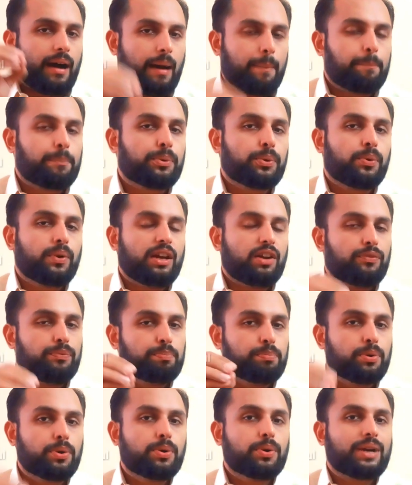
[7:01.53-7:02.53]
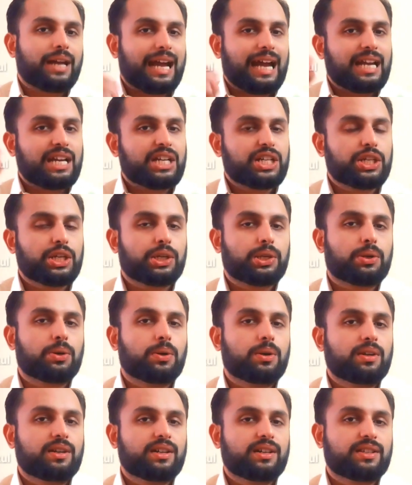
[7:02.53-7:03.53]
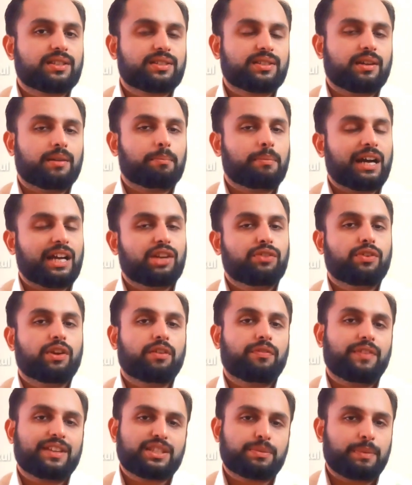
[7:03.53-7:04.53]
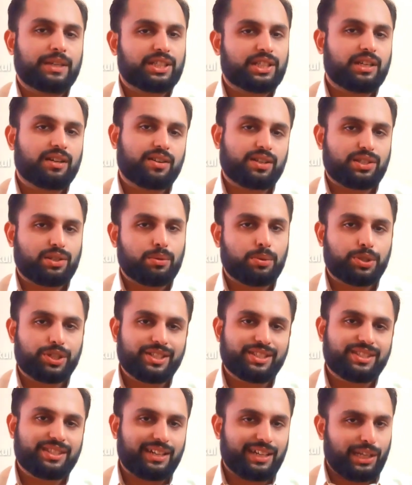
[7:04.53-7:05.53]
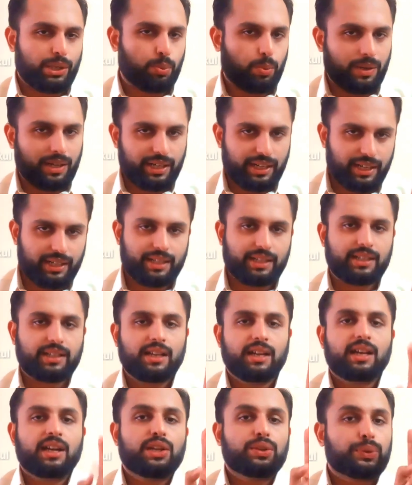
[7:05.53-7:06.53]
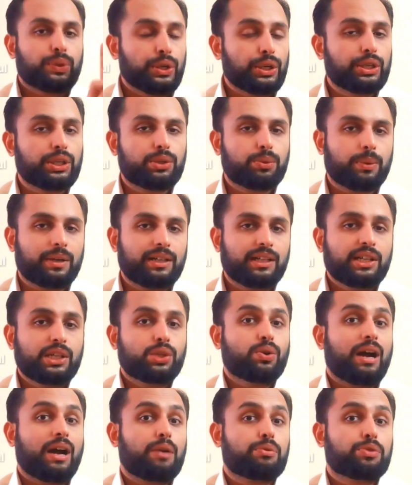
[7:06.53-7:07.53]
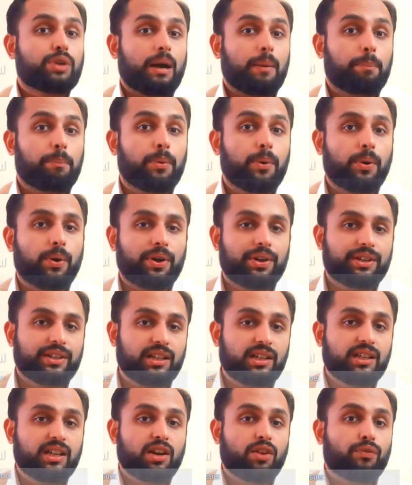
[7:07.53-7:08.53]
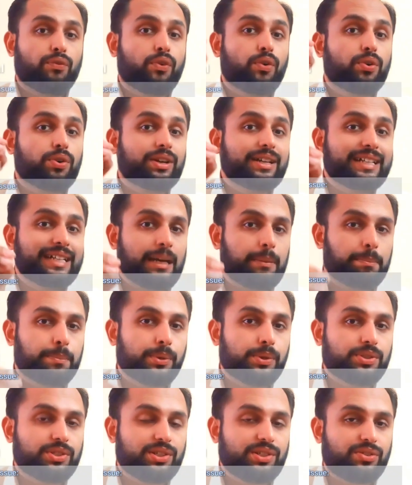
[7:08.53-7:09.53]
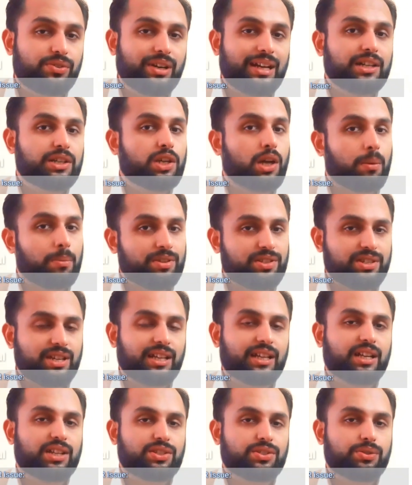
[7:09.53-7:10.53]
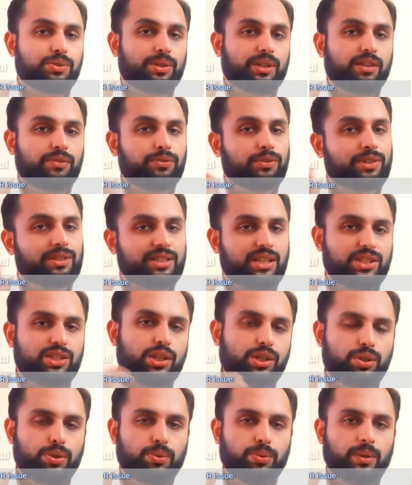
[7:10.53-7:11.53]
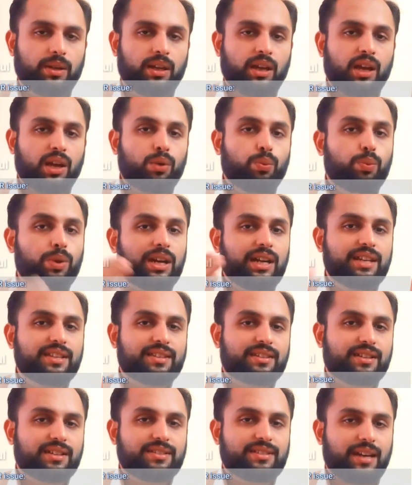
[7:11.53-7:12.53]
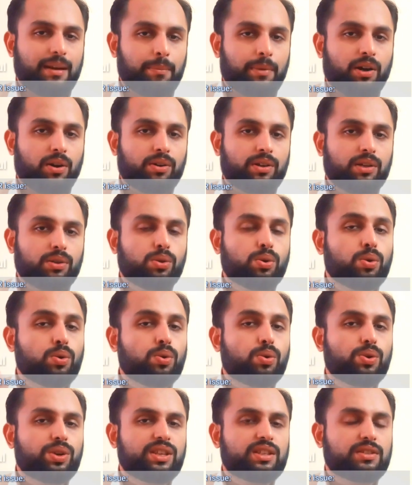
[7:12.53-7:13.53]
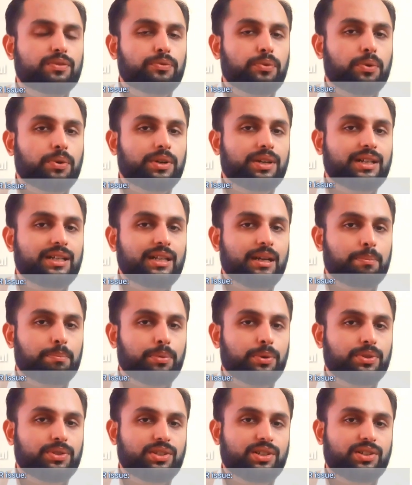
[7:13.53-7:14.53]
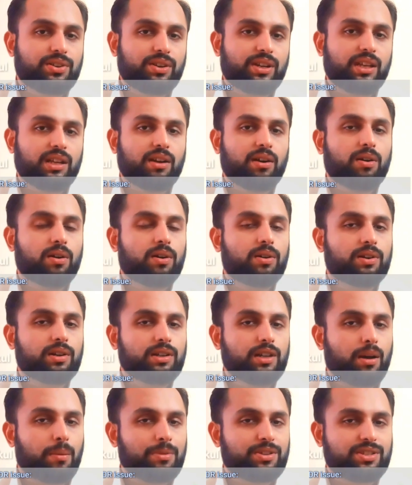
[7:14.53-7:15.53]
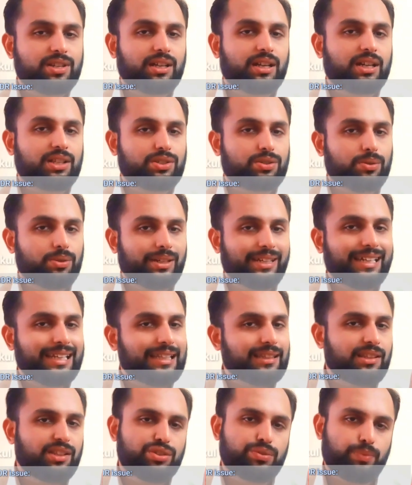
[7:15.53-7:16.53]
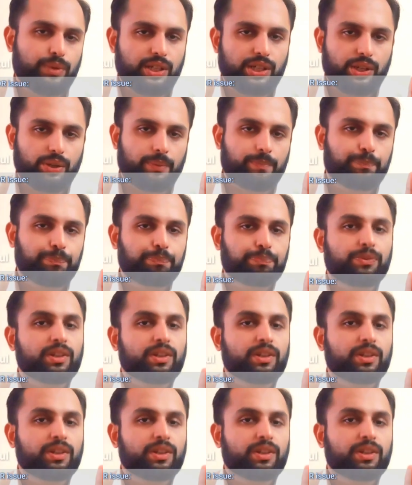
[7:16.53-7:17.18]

approval of board and shareholders by way of a special resolution is required. Third one, you have to appoint a foreign depository and domestic custodian for such issue. We discussed about who is foreign depository or a domestic custodian in this video.